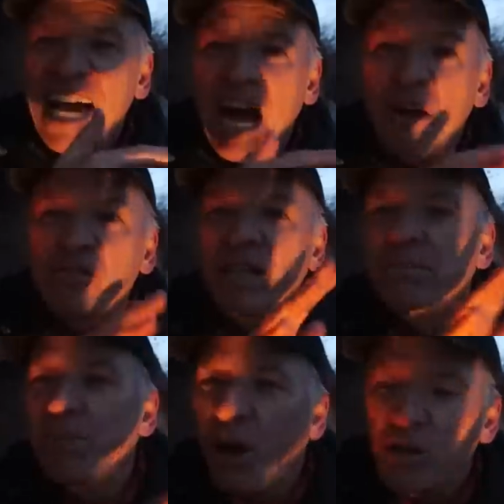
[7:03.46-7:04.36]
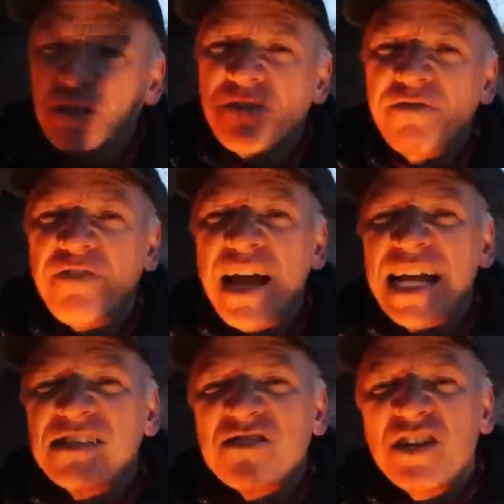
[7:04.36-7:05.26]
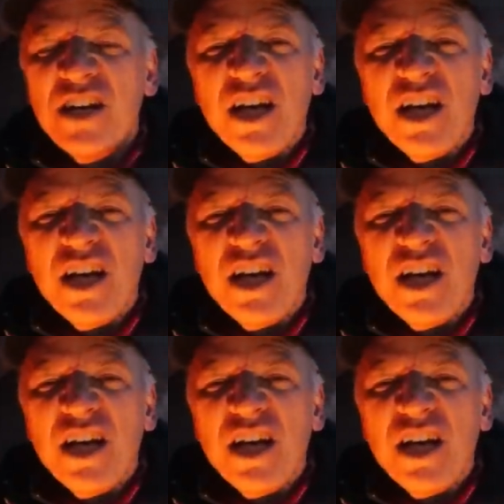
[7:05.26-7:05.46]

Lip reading: the house and part of the fence